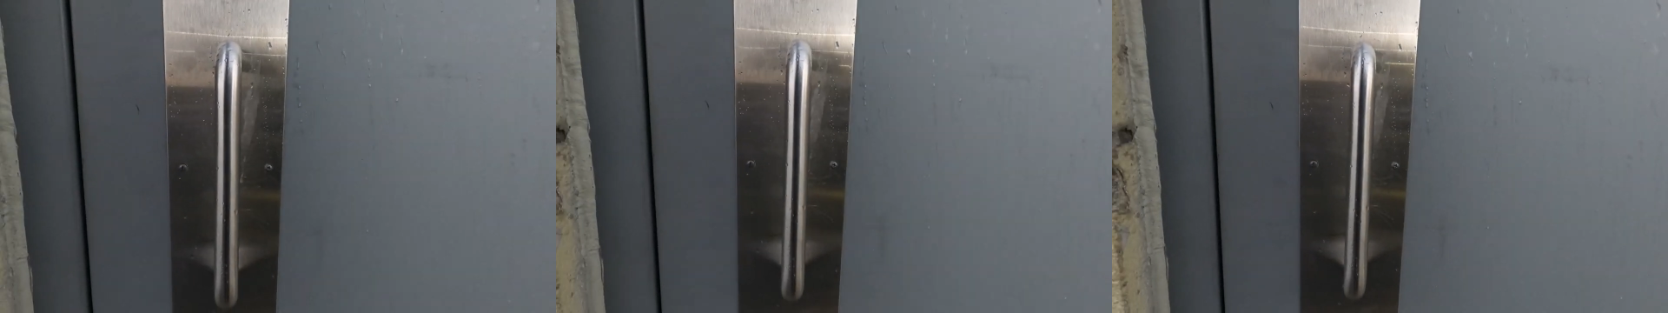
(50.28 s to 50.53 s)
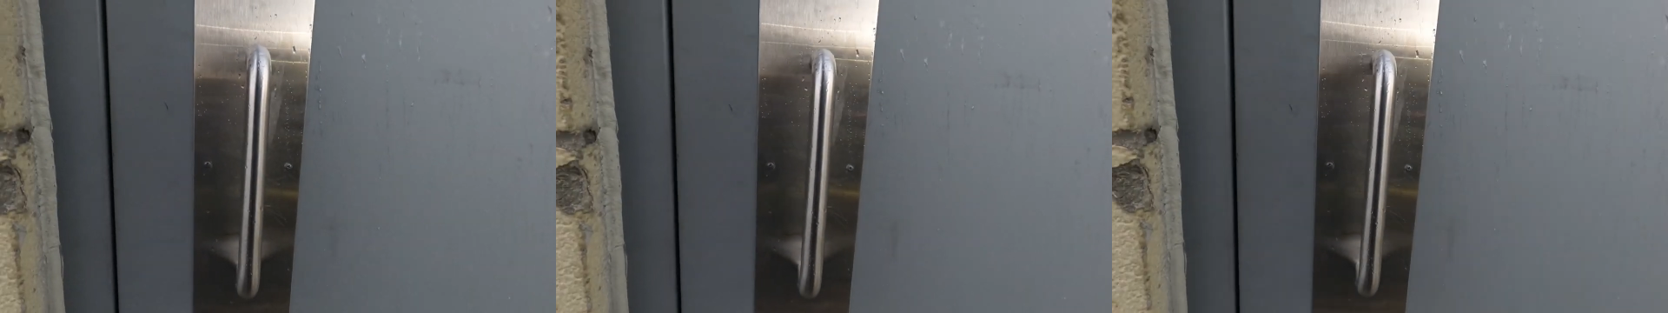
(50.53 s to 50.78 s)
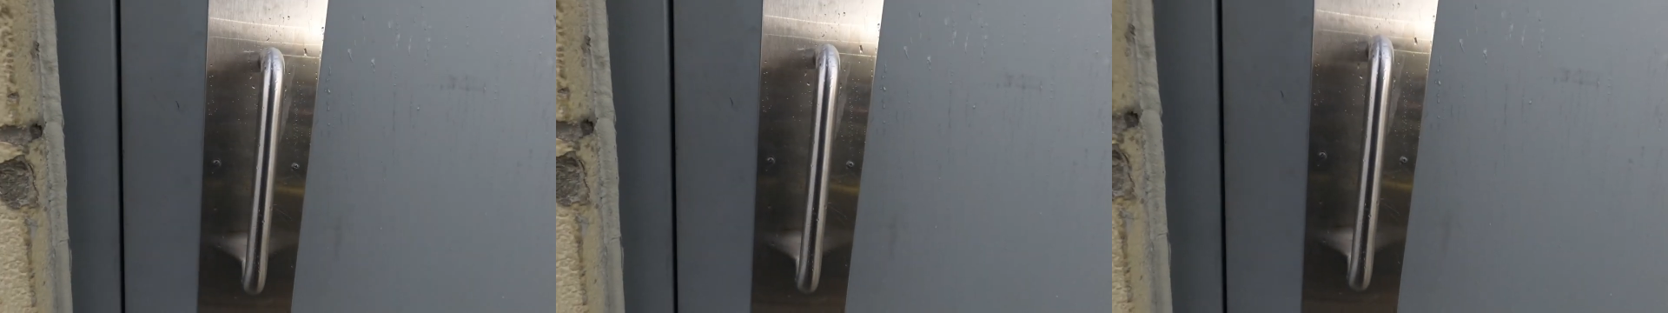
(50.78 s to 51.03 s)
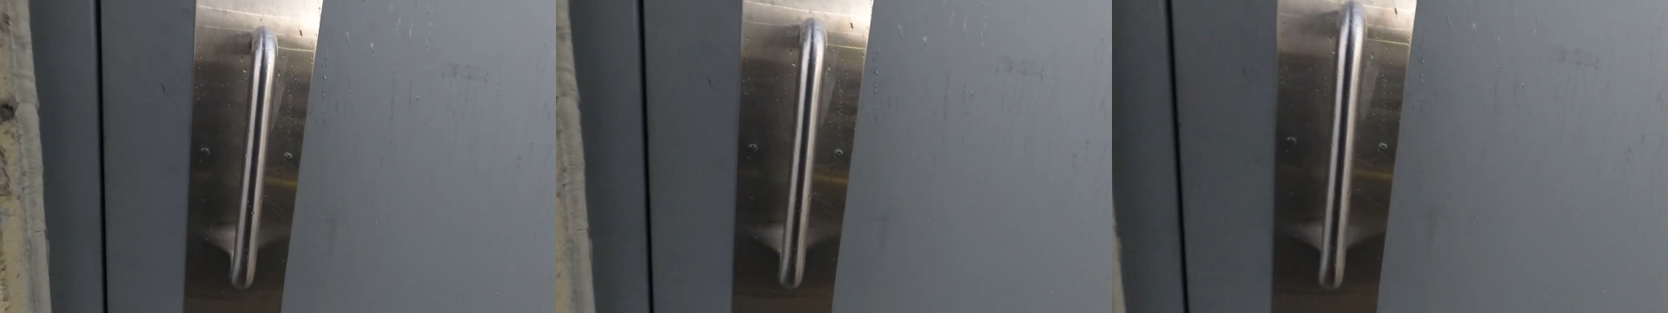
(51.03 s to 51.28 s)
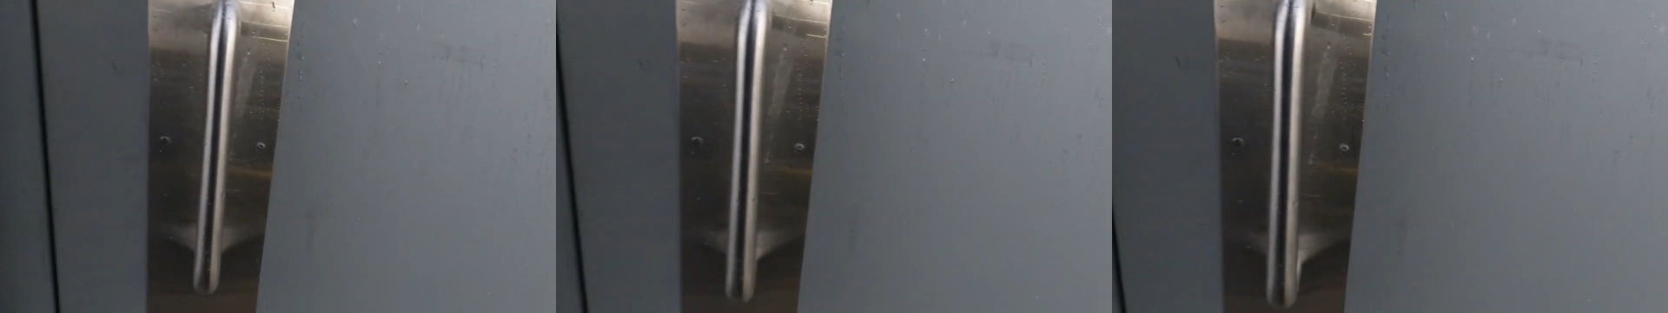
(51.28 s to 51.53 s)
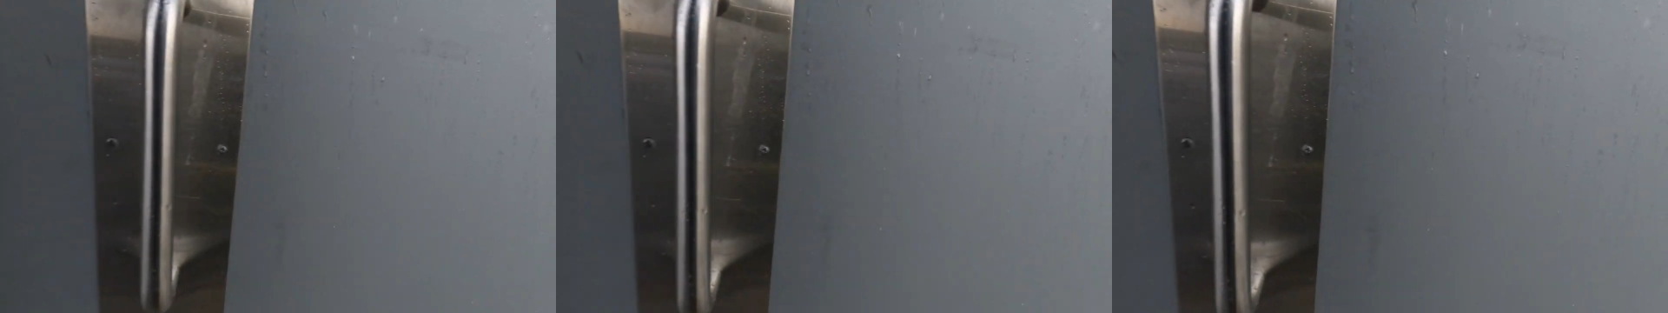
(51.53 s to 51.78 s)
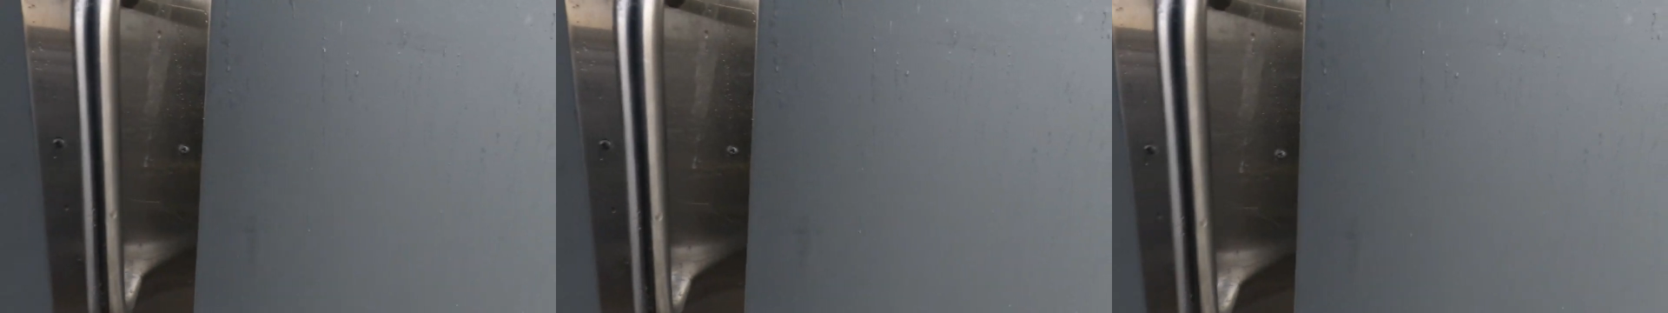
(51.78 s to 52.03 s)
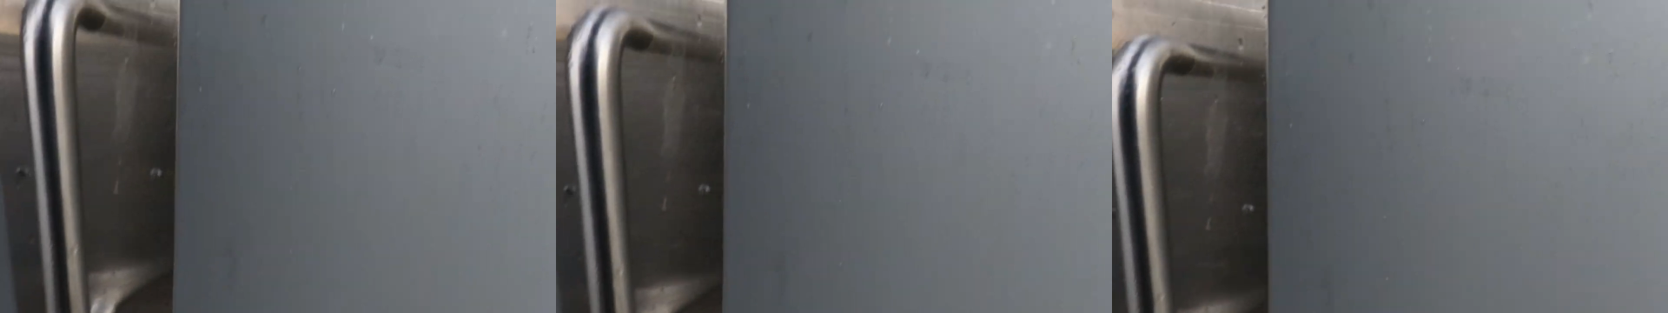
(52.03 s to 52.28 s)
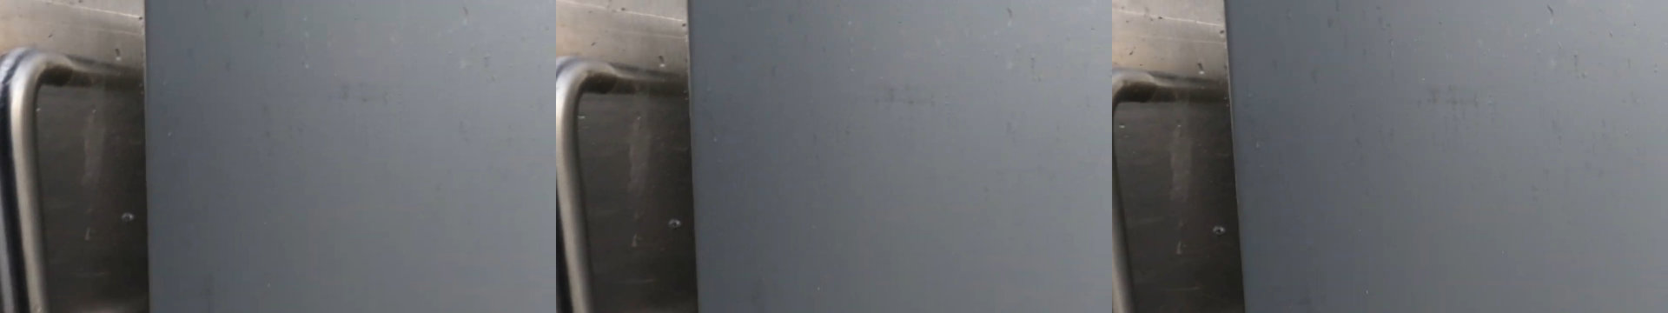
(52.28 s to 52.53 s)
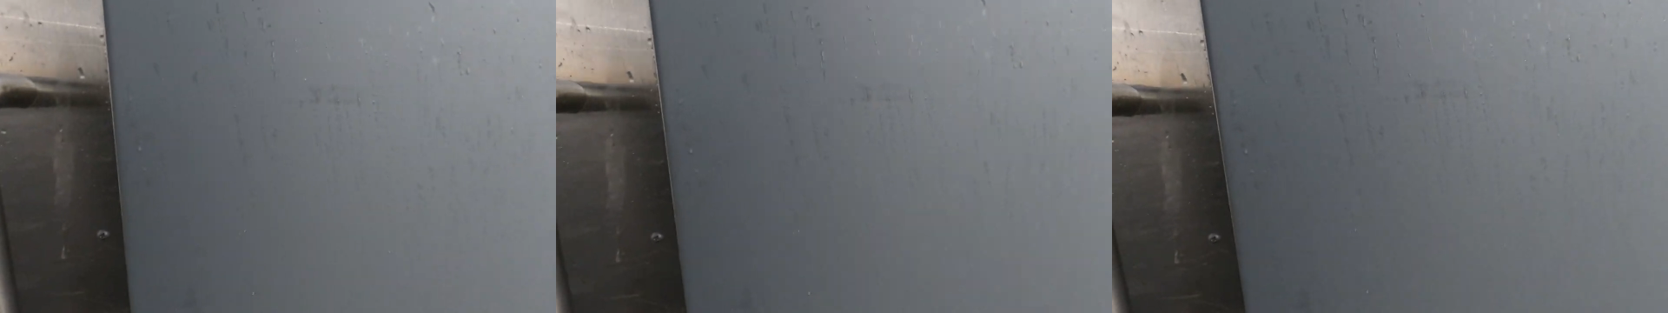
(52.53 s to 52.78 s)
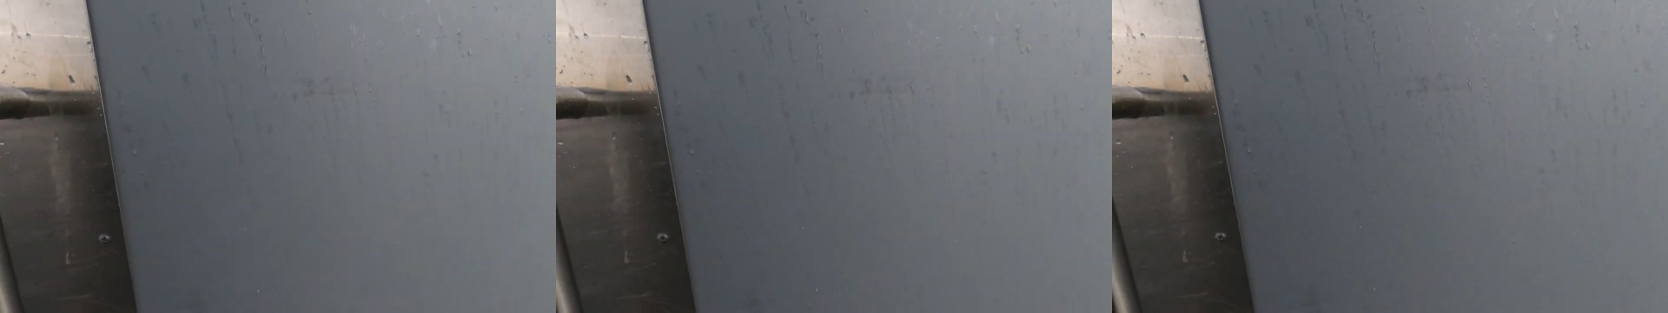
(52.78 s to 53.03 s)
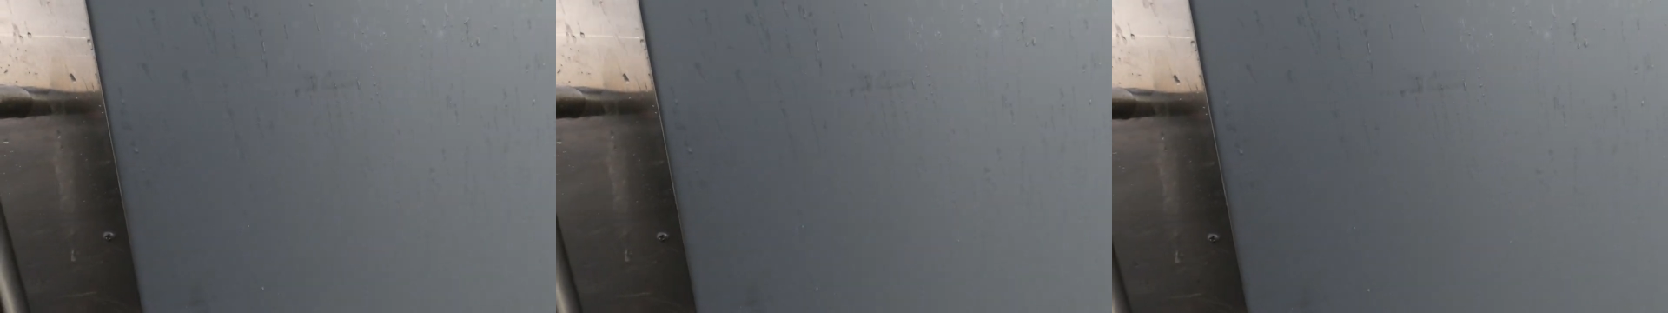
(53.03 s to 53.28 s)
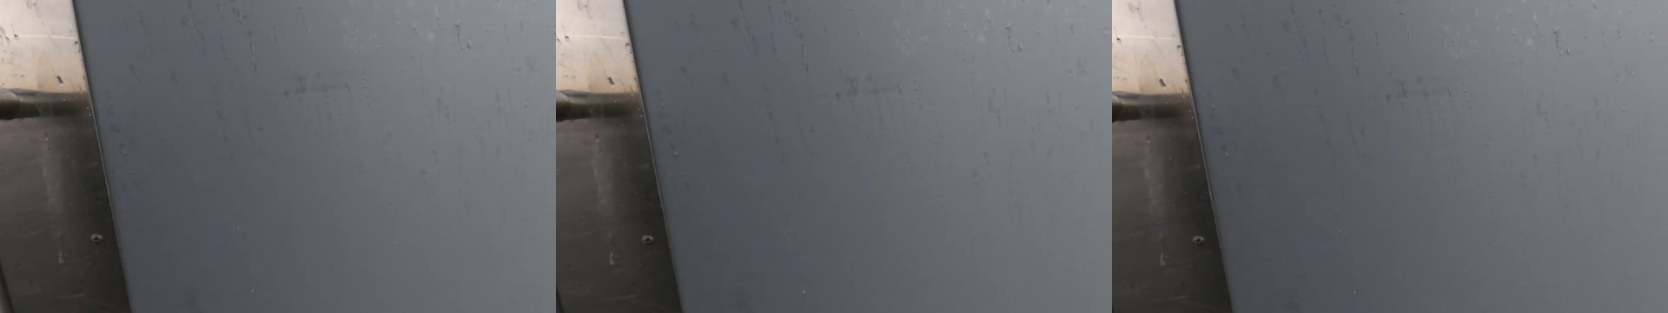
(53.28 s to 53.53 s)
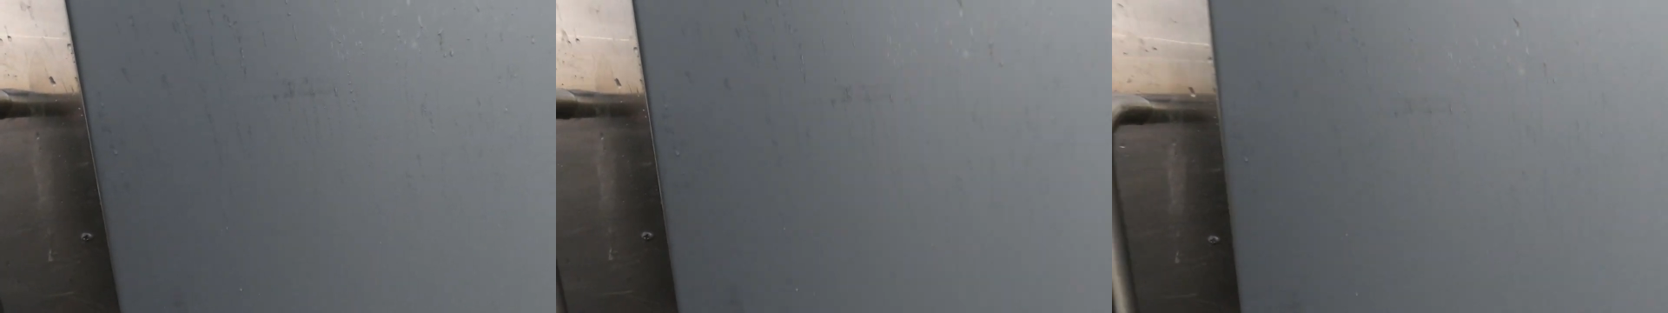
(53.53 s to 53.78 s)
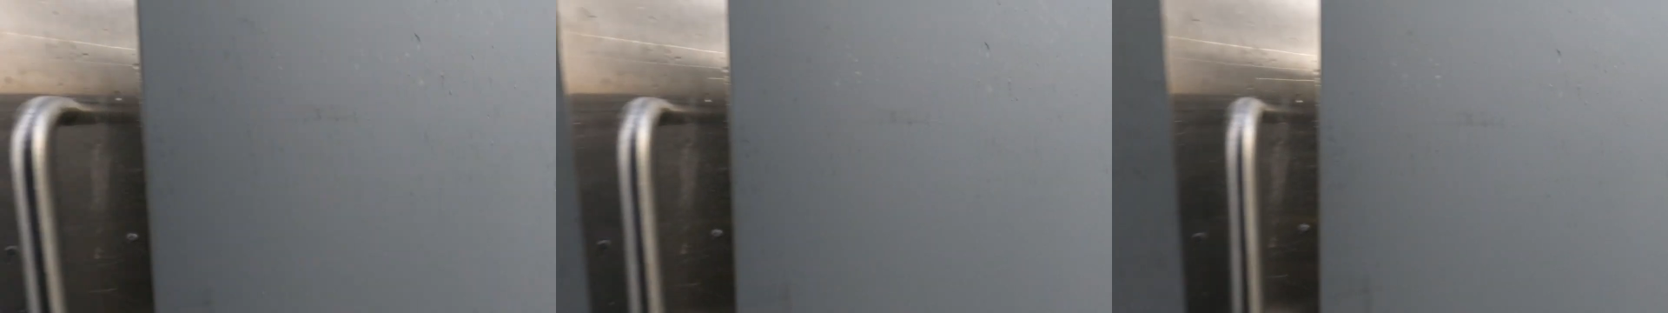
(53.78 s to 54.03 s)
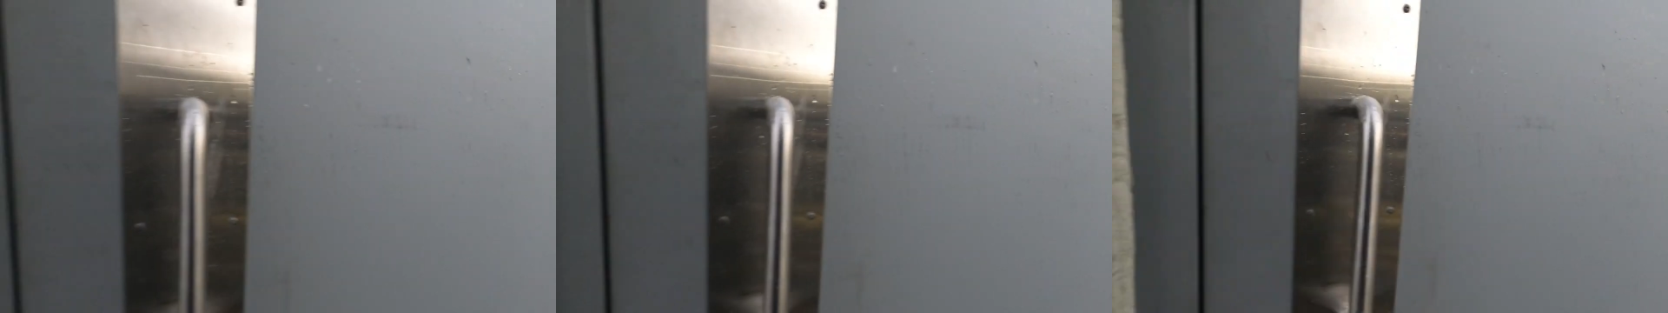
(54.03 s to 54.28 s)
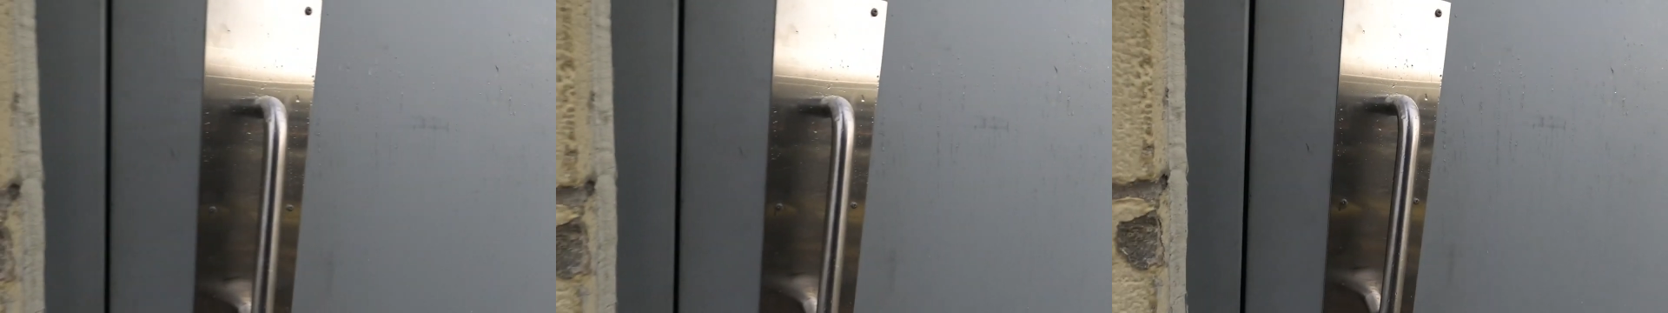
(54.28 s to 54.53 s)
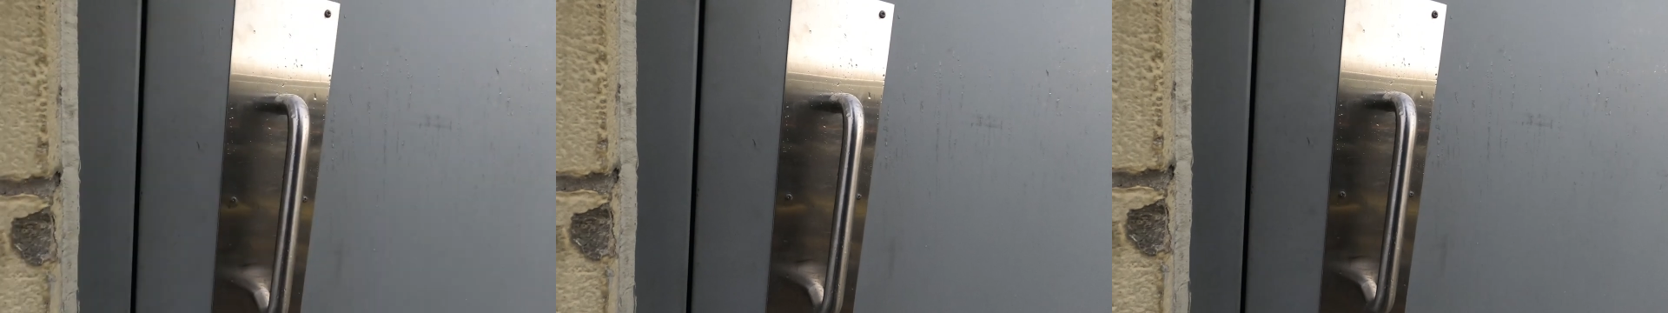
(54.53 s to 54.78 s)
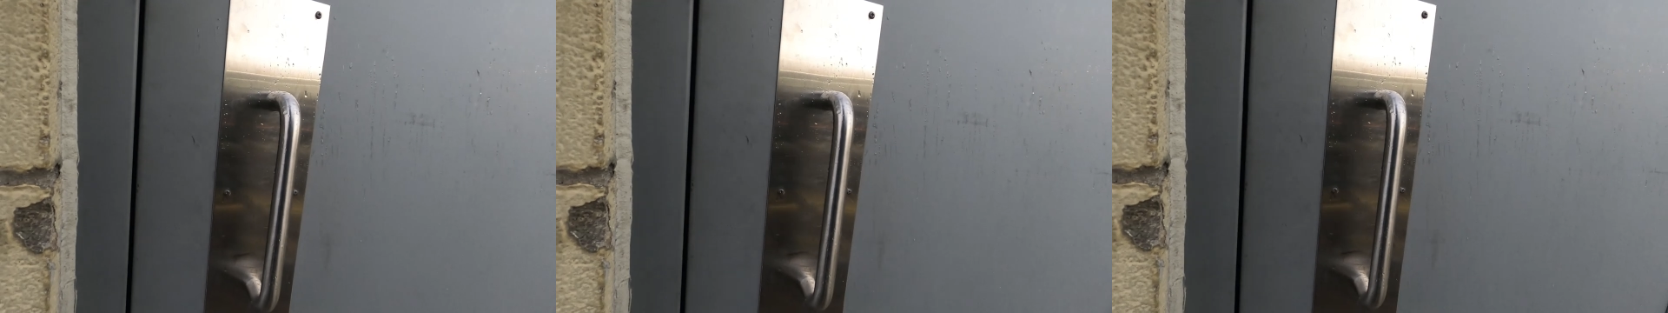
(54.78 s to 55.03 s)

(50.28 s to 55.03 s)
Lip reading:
(no speaker visible)